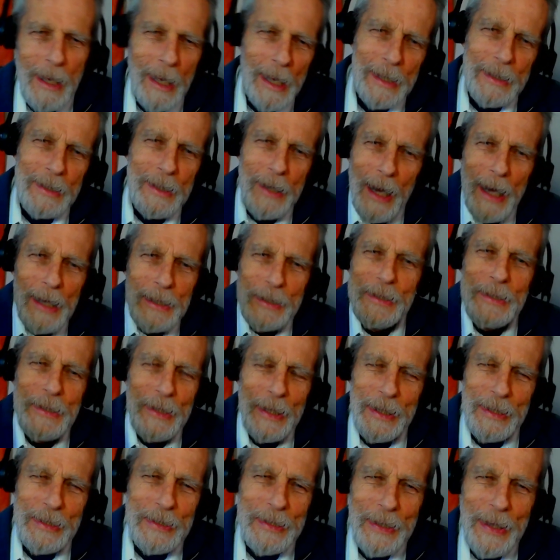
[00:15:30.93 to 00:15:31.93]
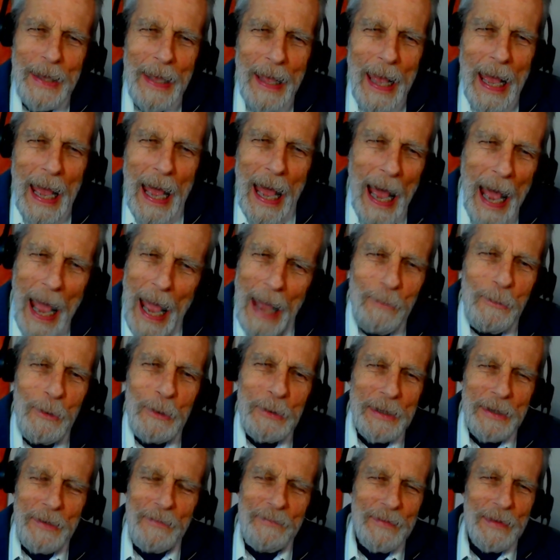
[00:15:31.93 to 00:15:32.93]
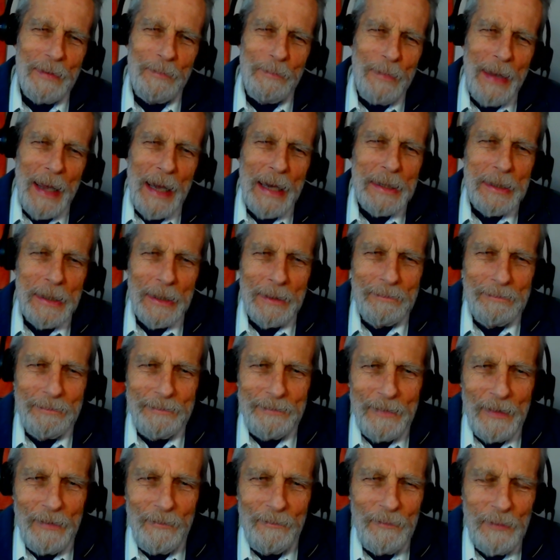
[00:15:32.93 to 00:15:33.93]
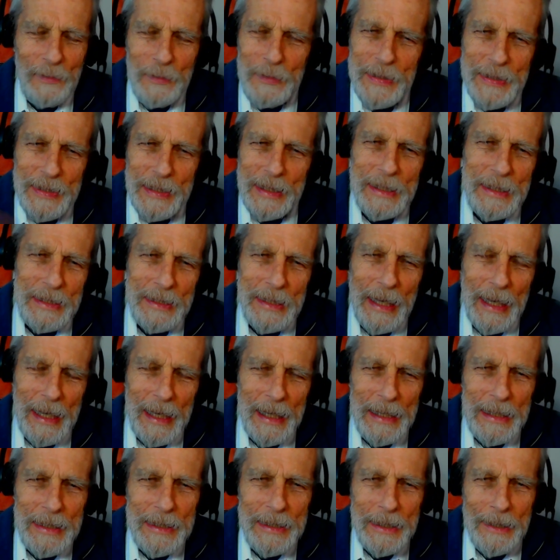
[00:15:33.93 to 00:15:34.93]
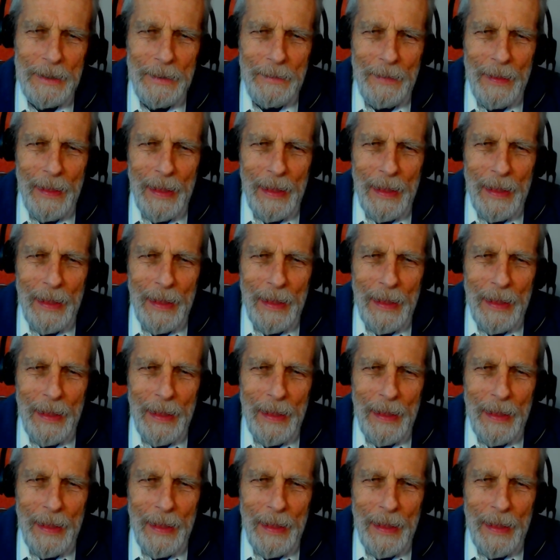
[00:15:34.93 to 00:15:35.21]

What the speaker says: And God says, I will give them manna for 6 days,